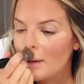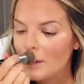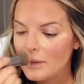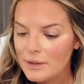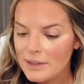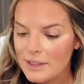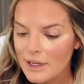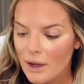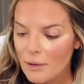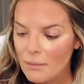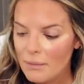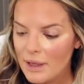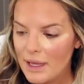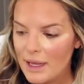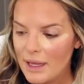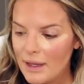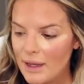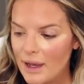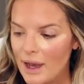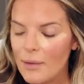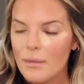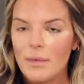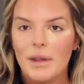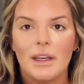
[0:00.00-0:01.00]
It'll tell
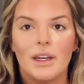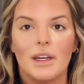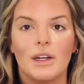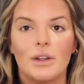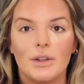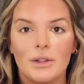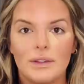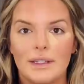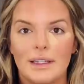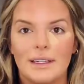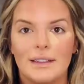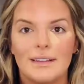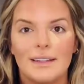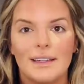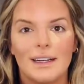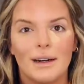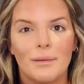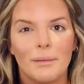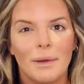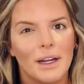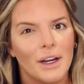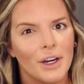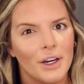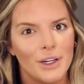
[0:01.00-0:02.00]
me I'm in a new season and
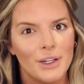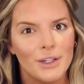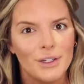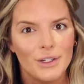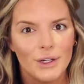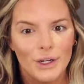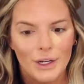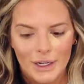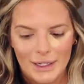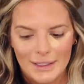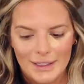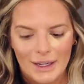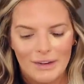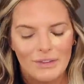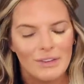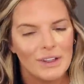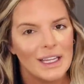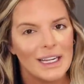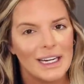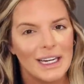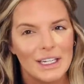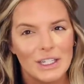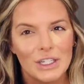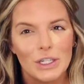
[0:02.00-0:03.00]
I'm like, are you sure? Because I feel
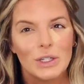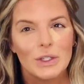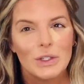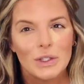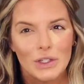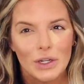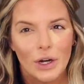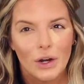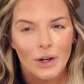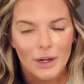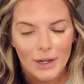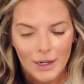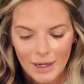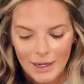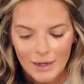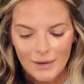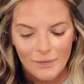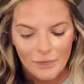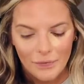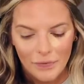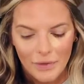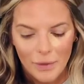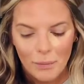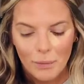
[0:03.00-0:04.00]
like I just started
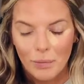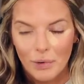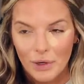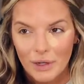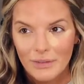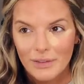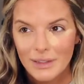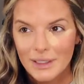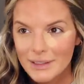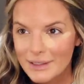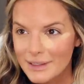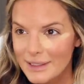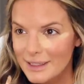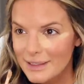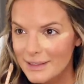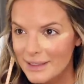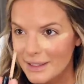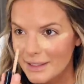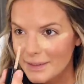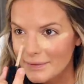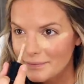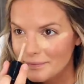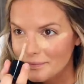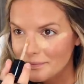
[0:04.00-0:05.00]
the previous
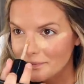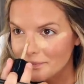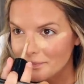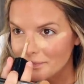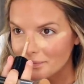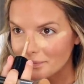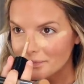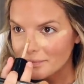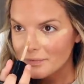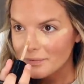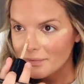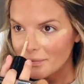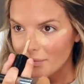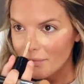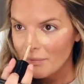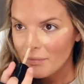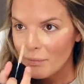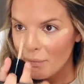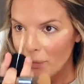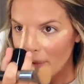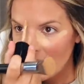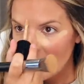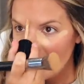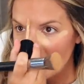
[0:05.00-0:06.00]
season,
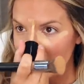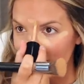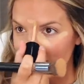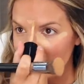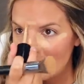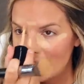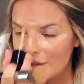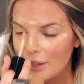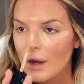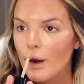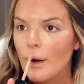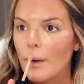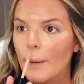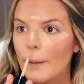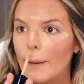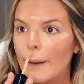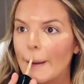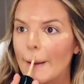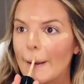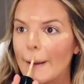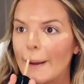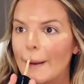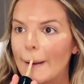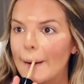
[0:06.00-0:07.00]
but it is so
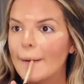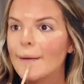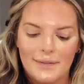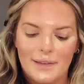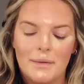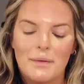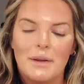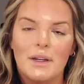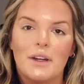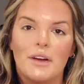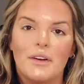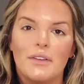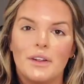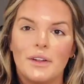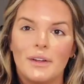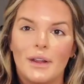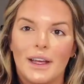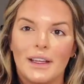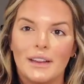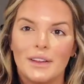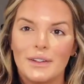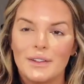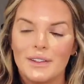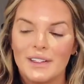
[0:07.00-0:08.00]
good. Let me know if you
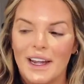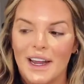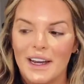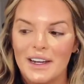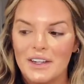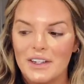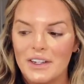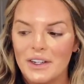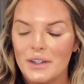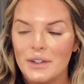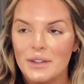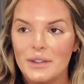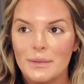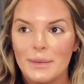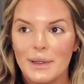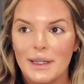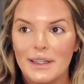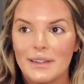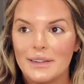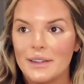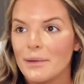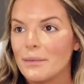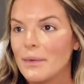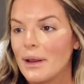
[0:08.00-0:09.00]
like those kind of shows
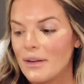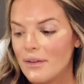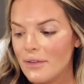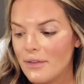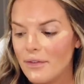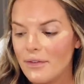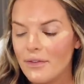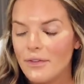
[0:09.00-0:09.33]
because they're my